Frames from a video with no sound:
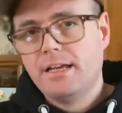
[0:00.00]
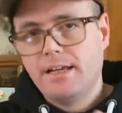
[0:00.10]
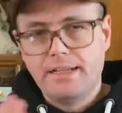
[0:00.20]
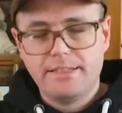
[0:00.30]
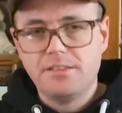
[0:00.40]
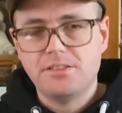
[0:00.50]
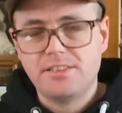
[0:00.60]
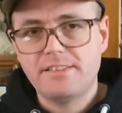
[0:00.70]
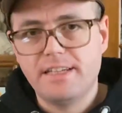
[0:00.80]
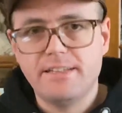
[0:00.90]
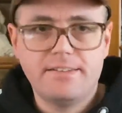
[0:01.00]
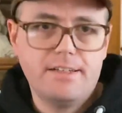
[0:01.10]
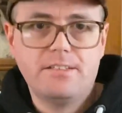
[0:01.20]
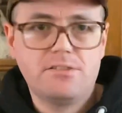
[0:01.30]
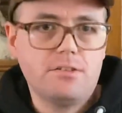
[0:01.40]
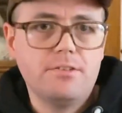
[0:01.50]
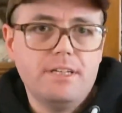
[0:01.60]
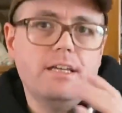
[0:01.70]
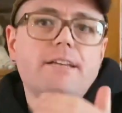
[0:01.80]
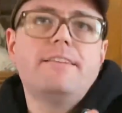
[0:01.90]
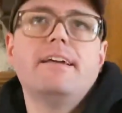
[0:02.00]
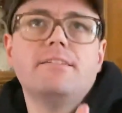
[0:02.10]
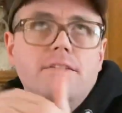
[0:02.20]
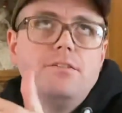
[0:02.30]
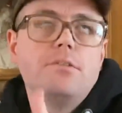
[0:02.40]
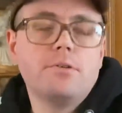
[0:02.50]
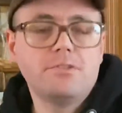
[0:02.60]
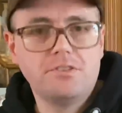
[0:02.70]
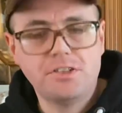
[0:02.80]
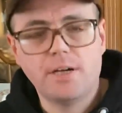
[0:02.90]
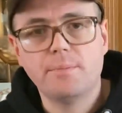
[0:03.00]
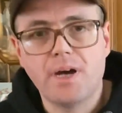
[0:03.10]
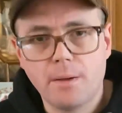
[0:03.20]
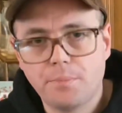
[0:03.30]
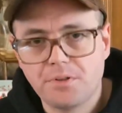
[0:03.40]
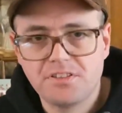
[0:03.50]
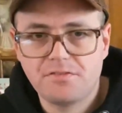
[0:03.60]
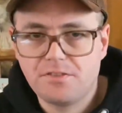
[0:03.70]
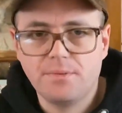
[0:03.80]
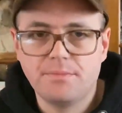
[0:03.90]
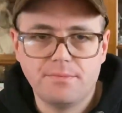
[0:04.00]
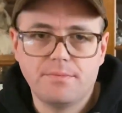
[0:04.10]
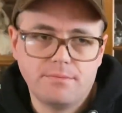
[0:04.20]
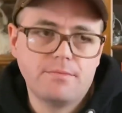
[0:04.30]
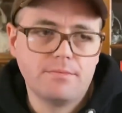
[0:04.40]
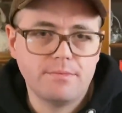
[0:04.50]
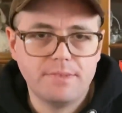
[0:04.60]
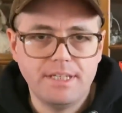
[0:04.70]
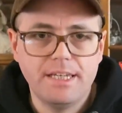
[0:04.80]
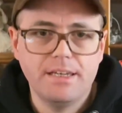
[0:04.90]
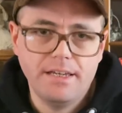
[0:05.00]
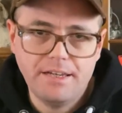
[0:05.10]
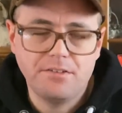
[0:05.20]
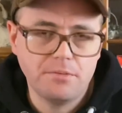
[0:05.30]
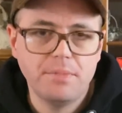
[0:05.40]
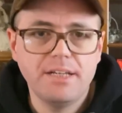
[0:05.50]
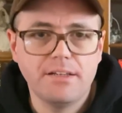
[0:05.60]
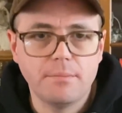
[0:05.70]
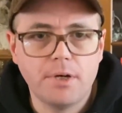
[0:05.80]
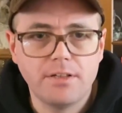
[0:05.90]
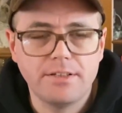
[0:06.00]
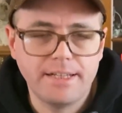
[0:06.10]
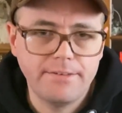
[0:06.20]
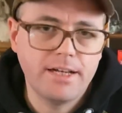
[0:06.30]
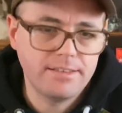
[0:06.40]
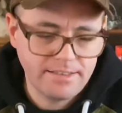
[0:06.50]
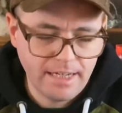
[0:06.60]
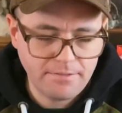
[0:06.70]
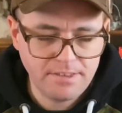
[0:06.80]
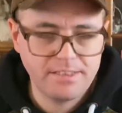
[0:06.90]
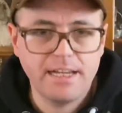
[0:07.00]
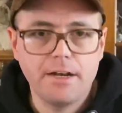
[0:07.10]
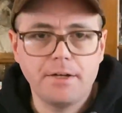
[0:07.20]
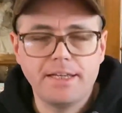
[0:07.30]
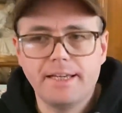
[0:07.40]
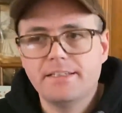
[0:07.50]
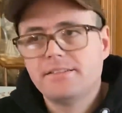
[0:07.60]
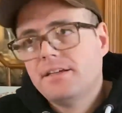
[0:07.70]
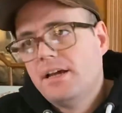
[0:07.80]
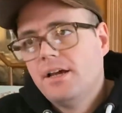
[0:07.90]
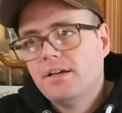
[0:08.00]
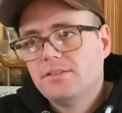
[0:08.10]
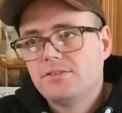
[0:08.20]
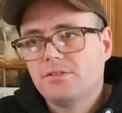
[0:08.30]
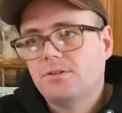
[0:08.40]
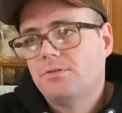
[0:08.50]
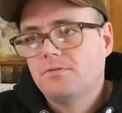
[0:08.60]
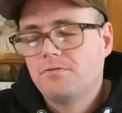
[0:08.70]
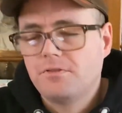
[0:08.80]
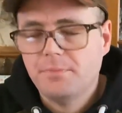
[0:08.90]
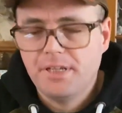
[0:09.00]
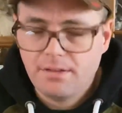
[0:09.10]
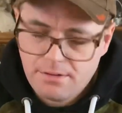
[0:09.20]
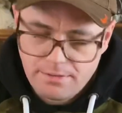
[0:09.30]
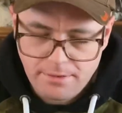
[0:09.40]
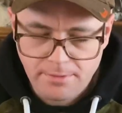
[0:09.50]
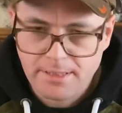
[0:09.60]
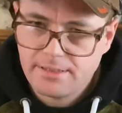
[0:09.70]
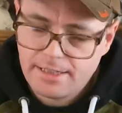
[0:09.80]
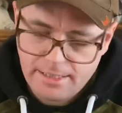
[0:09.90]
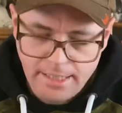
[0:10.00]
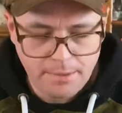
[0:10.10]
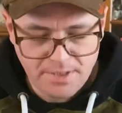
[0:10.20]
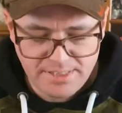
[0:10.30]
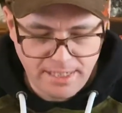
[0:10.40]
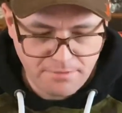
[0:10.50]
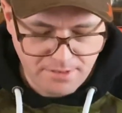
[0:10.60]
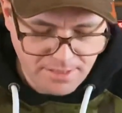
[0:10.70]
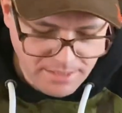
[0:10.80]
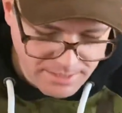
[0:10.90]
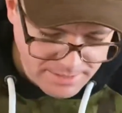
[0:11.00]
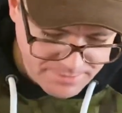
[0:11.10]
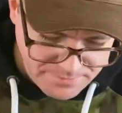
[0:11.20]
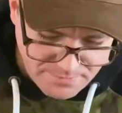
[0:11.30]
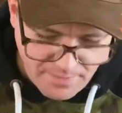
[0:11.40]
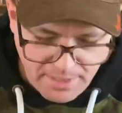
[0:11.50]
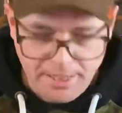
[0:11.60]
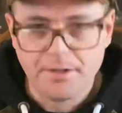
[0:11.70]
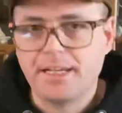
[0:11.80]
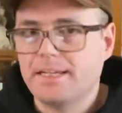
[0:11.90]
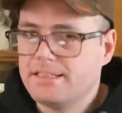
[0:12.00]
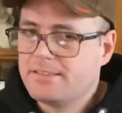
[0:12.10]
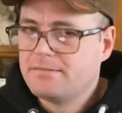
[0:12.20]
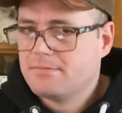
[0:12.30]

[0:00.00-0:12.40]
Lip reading: as I just said, it's only a €10 jump upwards from the intermediate model that doesn't have this carry case. So for me, I was like, yeah, I must have it, carry case.